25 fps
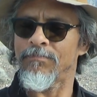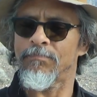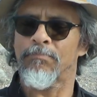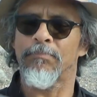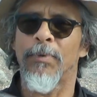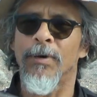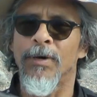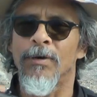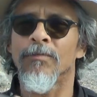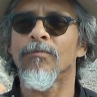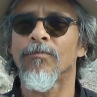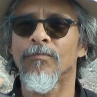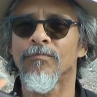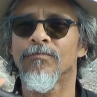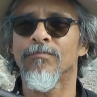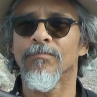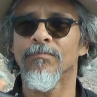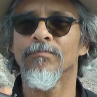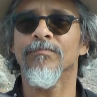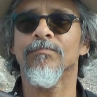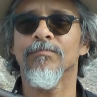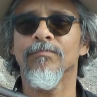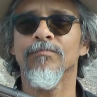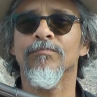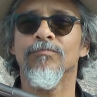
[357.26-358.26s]
but
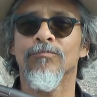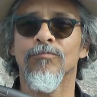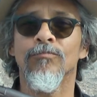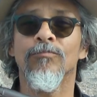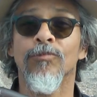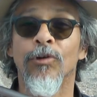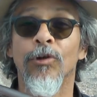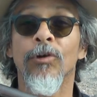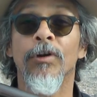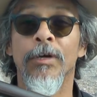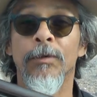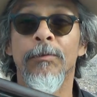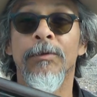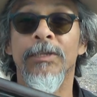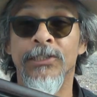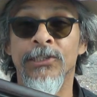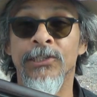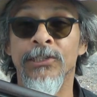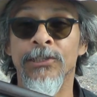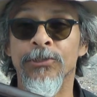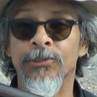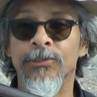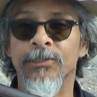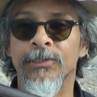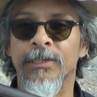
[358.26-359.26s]
really what's
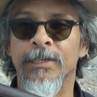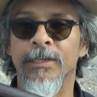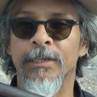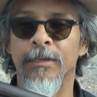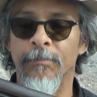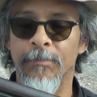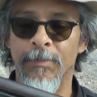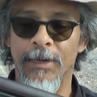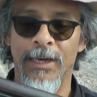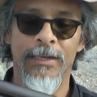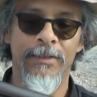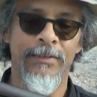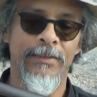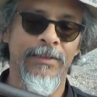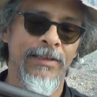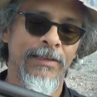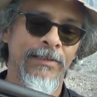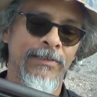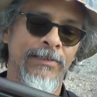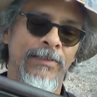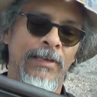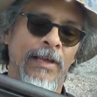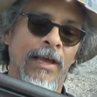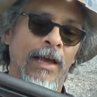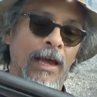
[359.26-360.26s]
interesting about
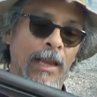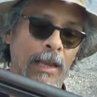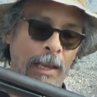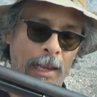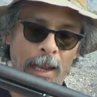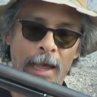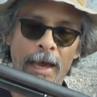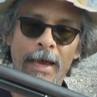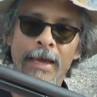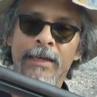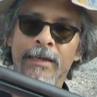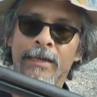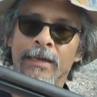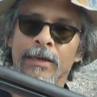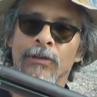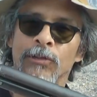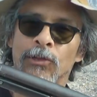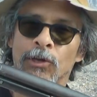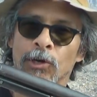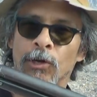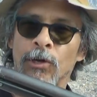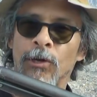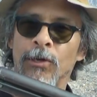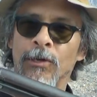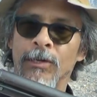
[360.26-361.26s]
this, like the
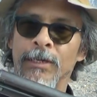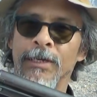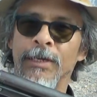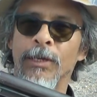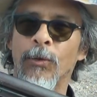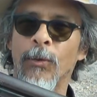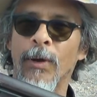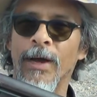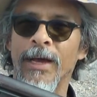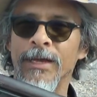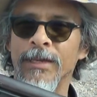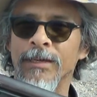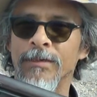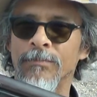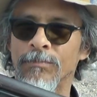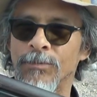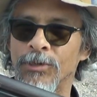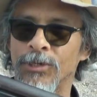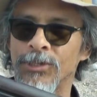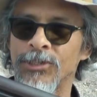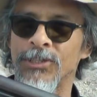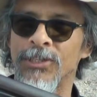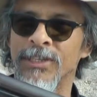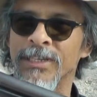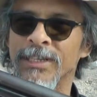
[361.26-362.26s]
early
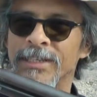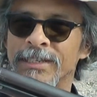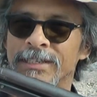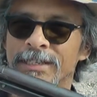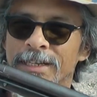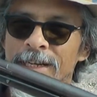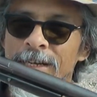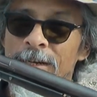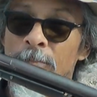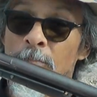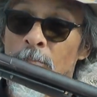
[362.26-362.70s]
Quackenbush, they could take